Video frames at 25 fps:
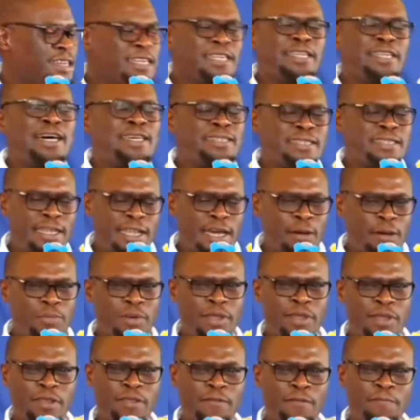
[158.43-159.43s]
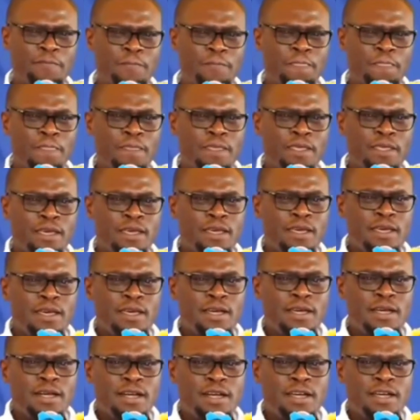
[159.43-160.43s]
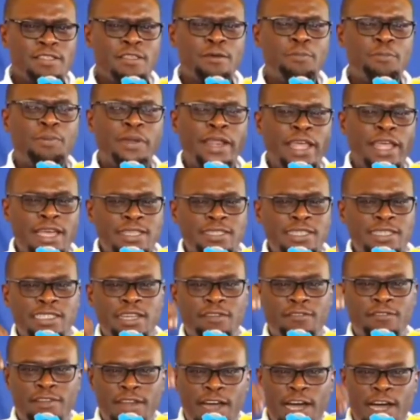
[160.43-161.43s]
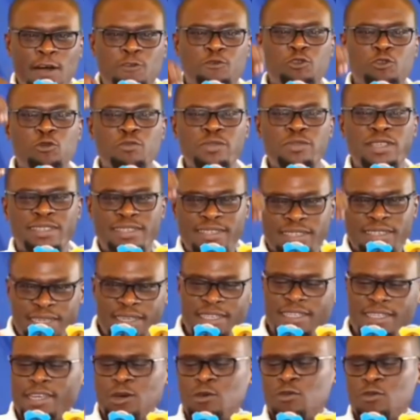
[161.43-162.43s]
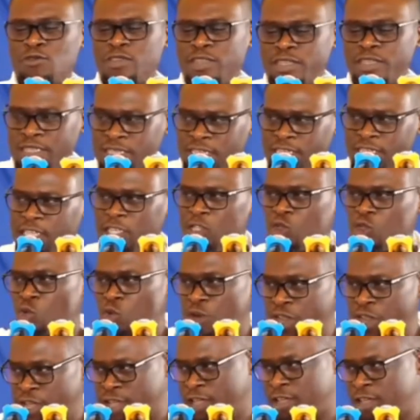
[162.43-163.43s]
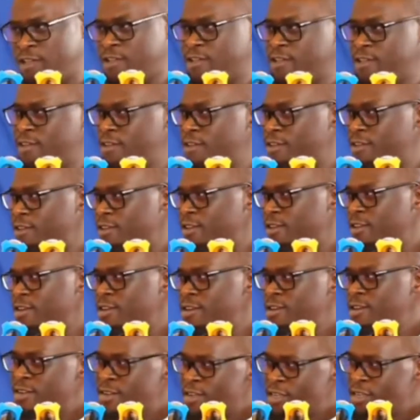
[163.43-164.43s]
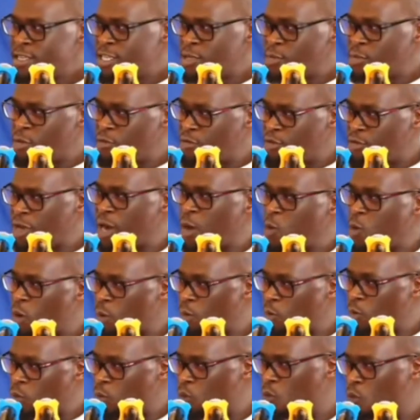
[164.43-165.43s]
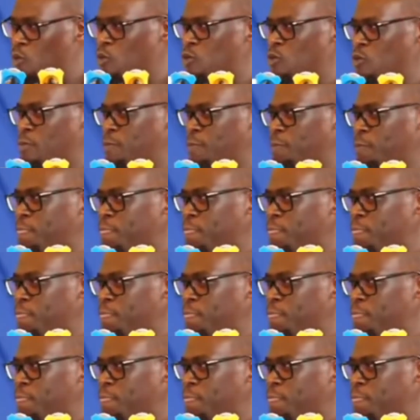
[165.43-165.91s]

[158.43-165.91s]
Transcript: It doesn't happen. The prayers that have rung from the center of the city today zimefika kwa Mungu.